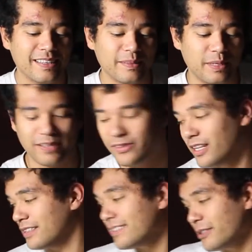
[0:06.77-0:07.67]
Um, I've
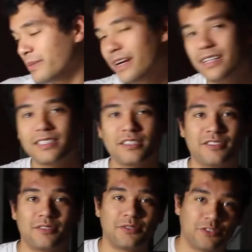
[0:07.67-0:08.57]
got two pairs of
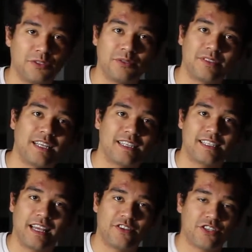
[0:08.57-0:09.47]
shoes
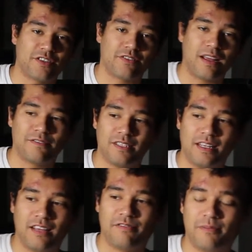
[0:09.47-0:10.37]
that just arrived
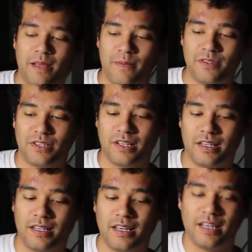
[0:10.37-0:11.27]
today from
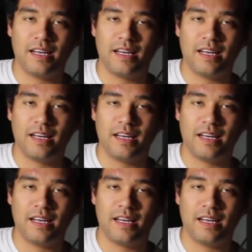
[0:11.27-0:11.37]
Amazon.